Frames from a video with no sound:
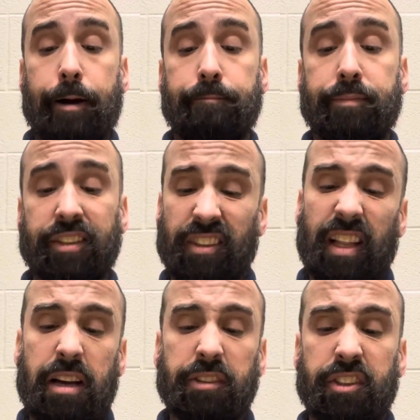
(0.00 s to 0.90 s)
This
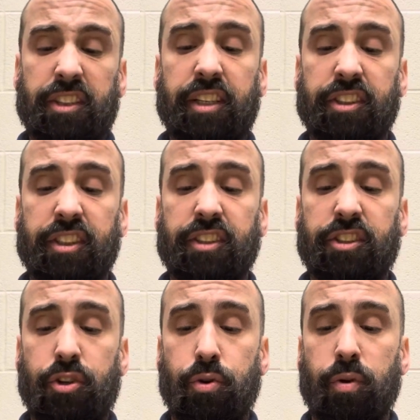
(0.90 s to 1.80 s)
allows the citizens
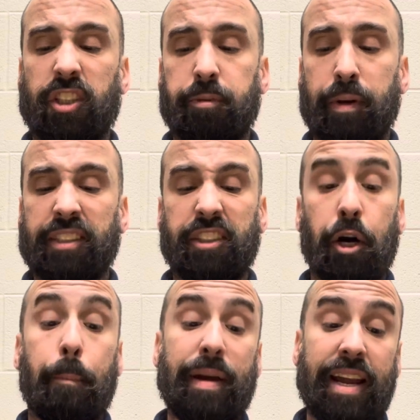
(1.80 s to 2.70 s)
to express their
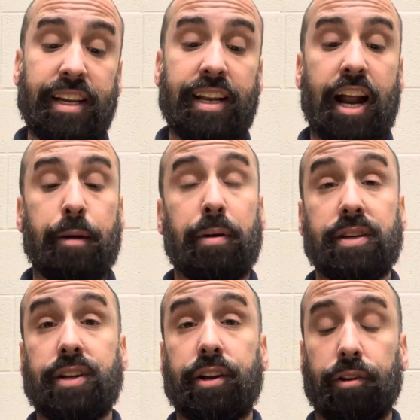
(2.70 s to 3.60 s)
opinion on a
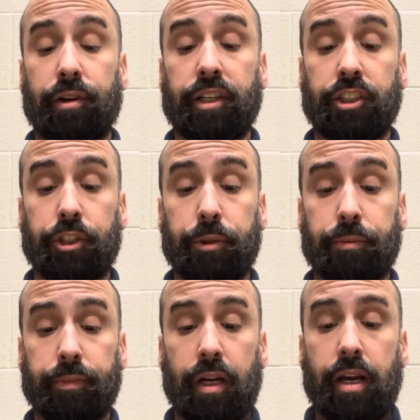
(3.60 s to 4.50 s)
particular issue
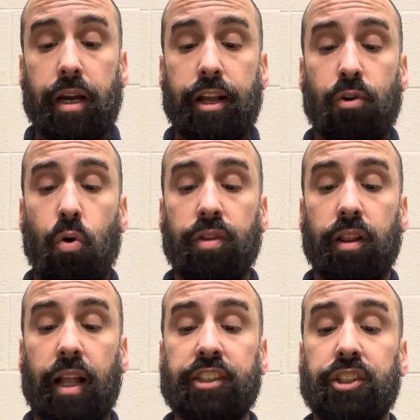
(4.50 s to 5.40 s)
and hold the
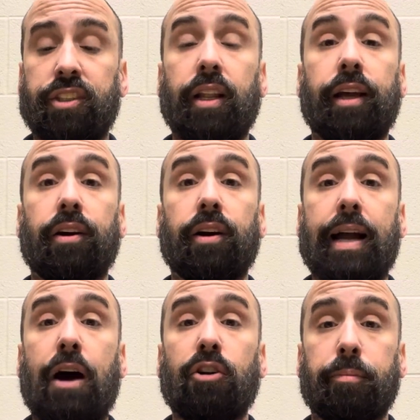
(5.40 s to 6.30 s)
legislator
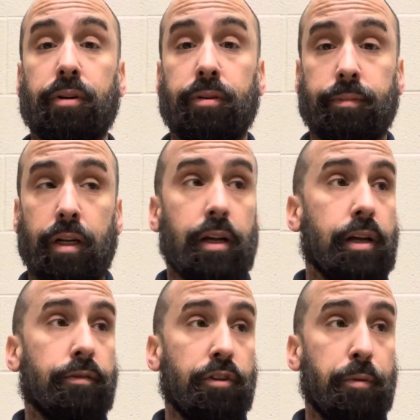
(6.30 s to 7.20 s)
accountable
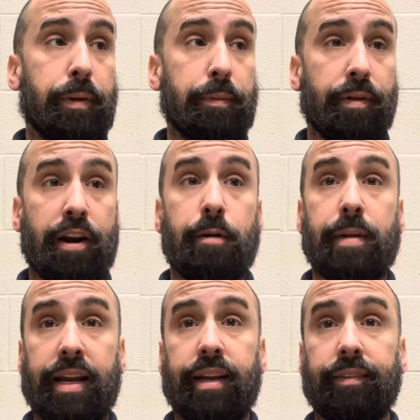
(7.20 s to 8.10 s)
for the people that are
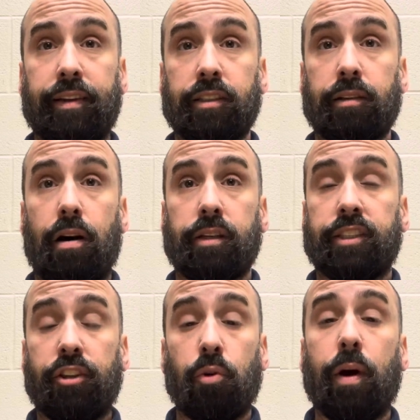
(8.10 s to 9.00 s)
making these laws.
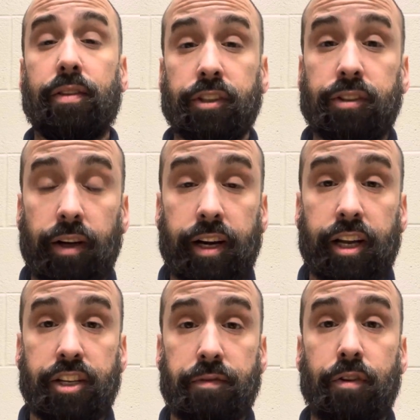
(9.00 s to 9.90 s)
Either way, they're still going to
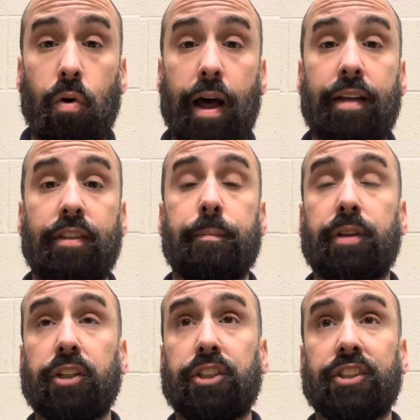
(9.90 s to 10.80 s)
get to vote on them.
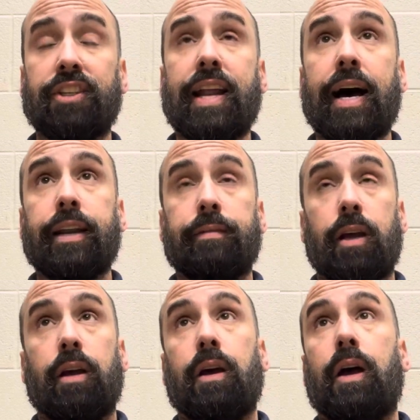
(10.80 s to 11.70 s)
They're just not
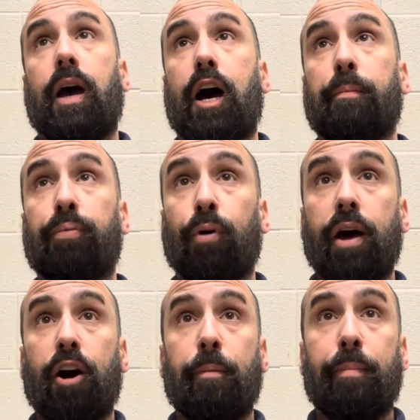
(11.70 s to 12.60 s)
brought
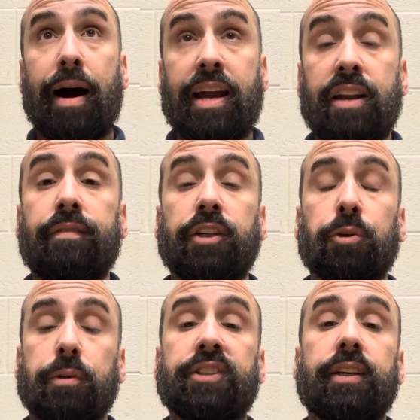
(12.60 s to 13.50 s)
up by
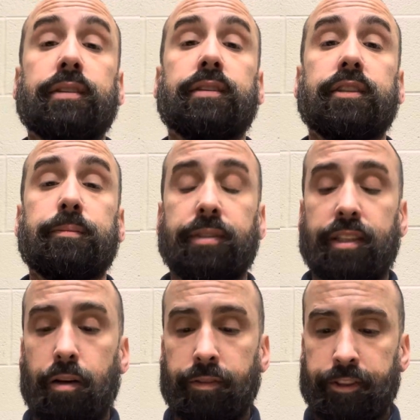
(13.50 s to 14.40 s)
individual citizens
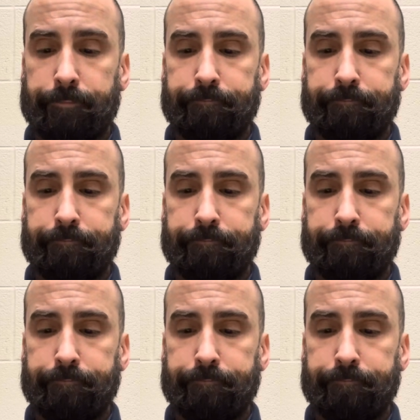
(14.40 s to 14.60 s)
themselves.